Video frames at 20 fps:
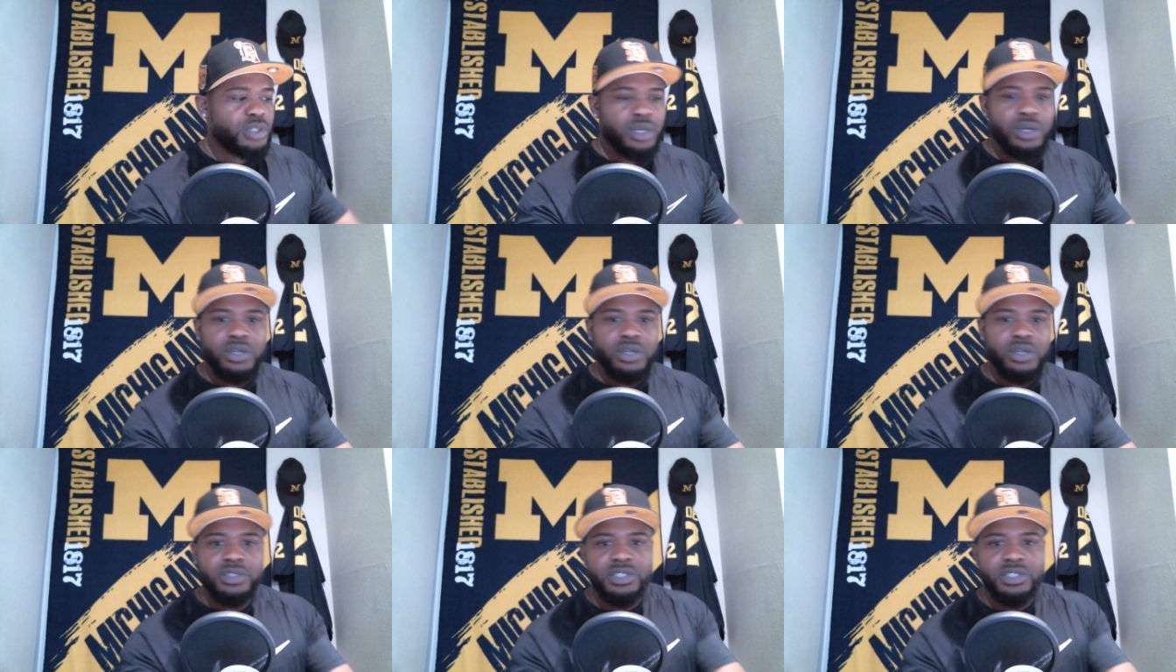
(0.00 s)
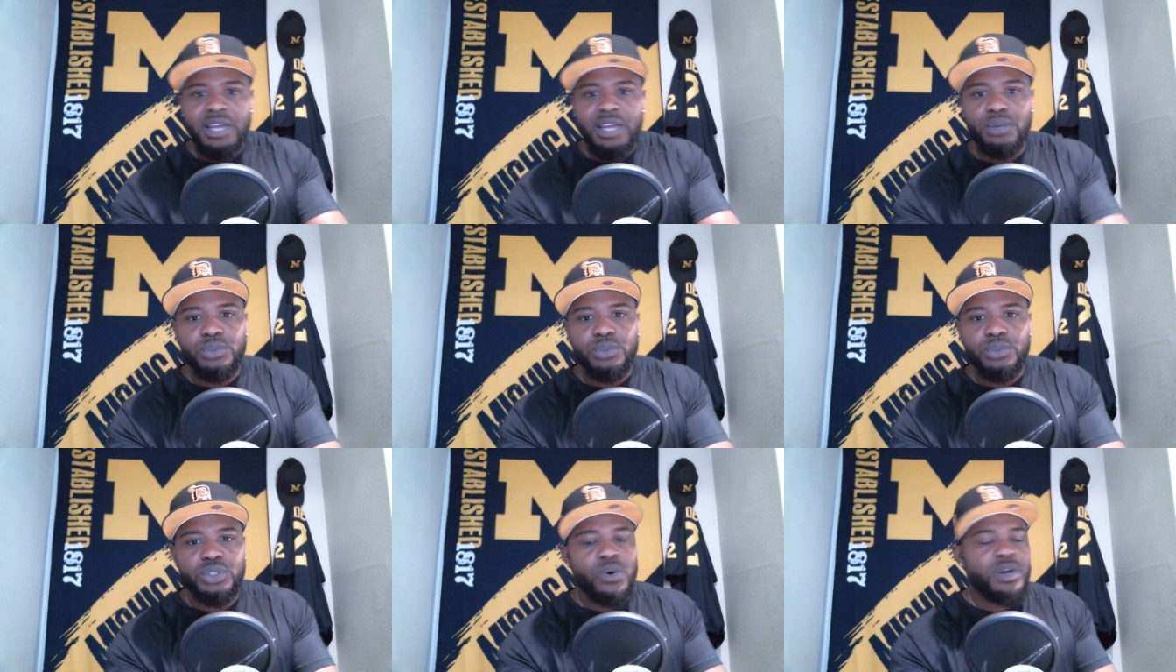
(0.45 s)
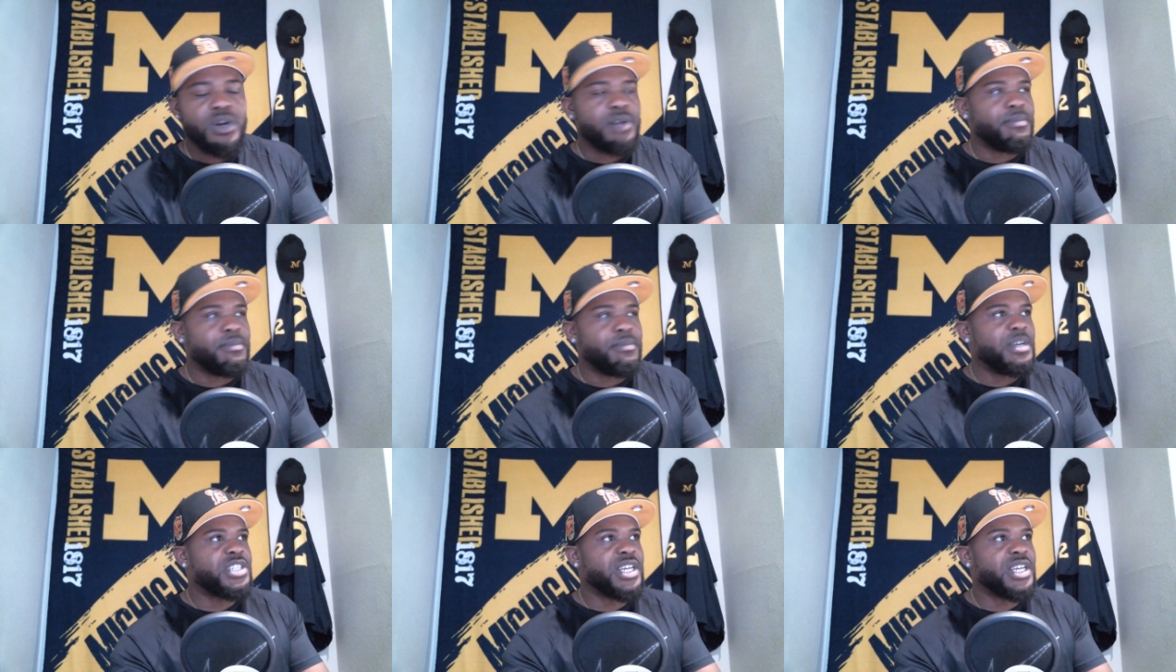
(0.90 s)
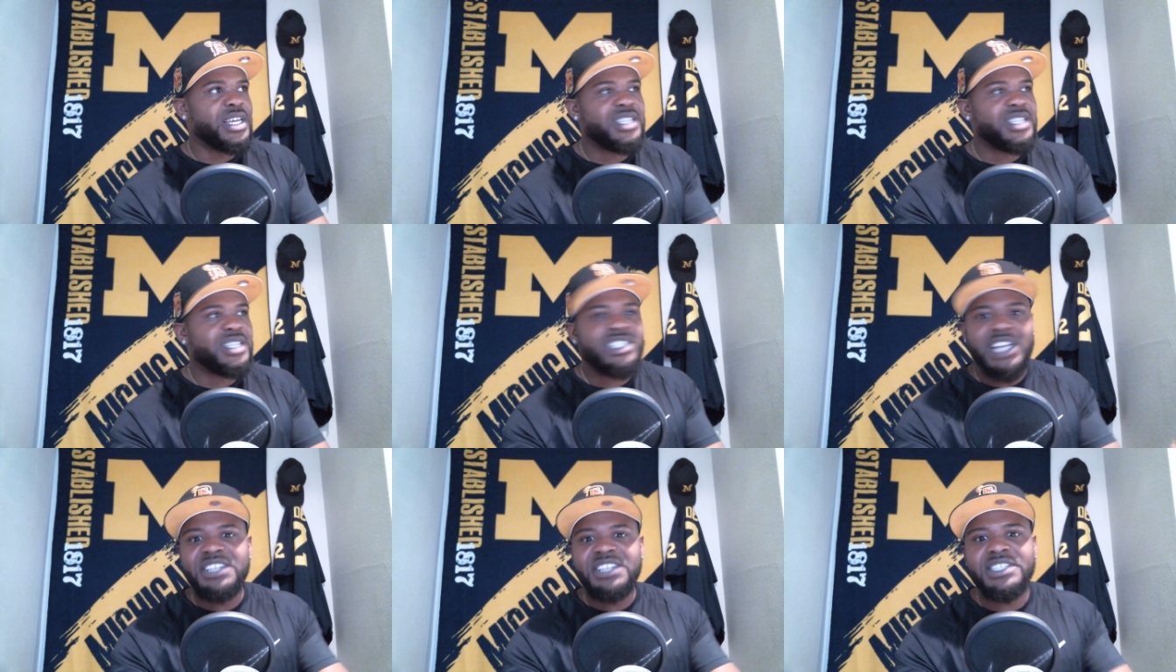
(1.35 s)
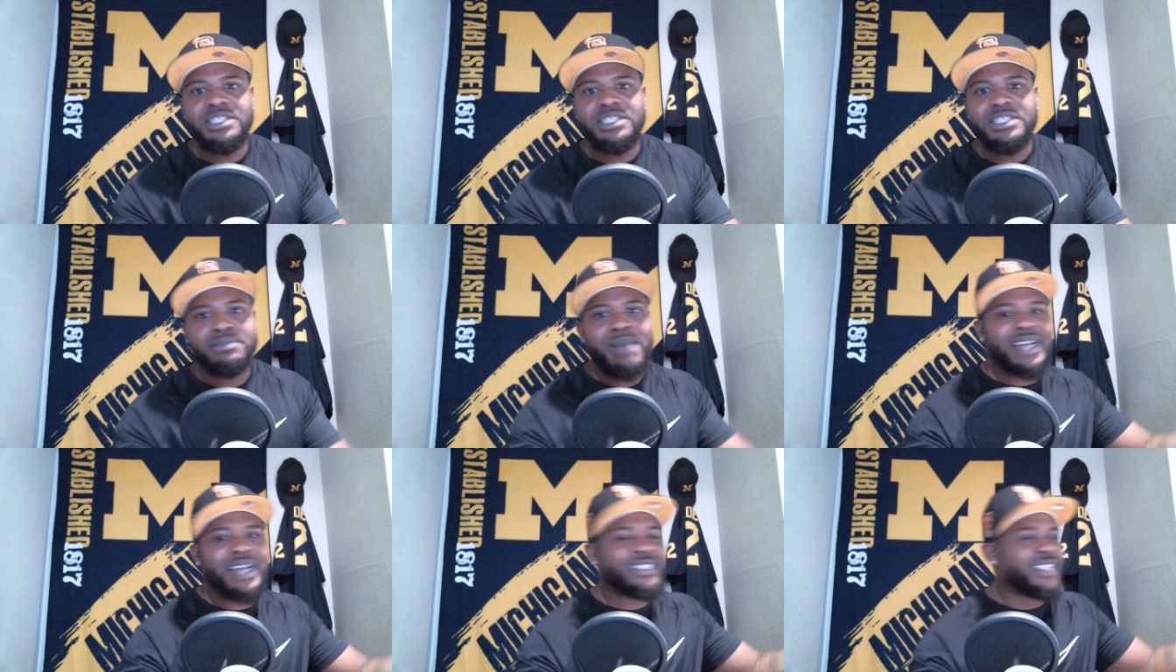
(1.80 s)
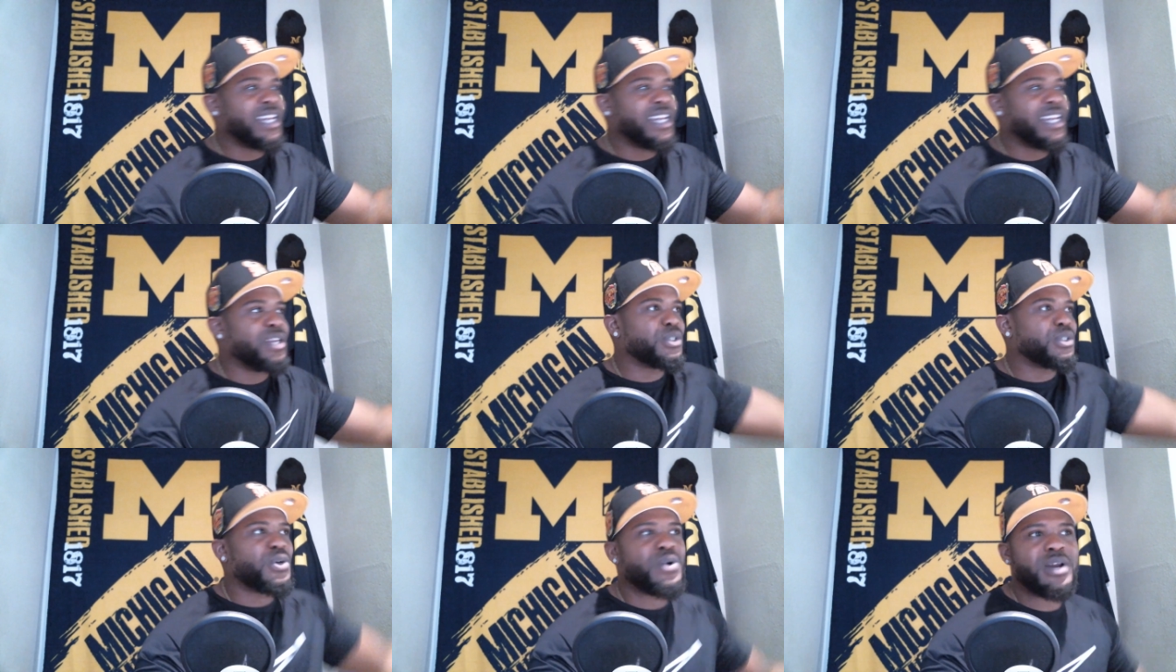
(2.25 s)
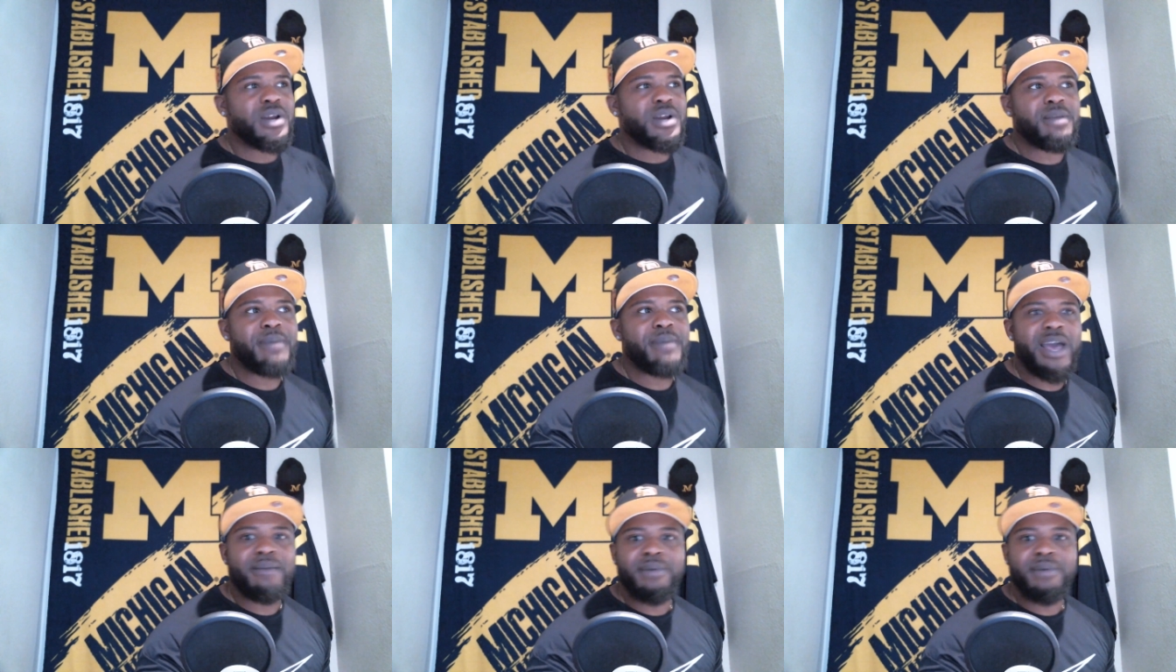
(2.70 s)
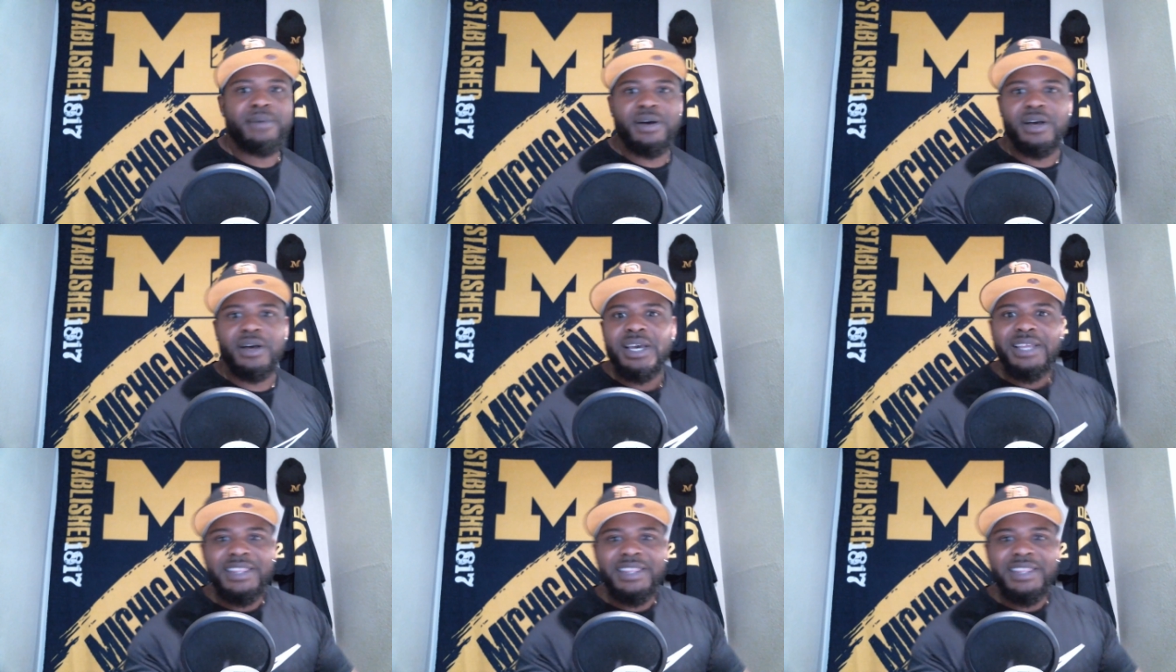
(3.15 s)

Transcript: said he was going to Michigan, changed his mind, said he was going to Bama.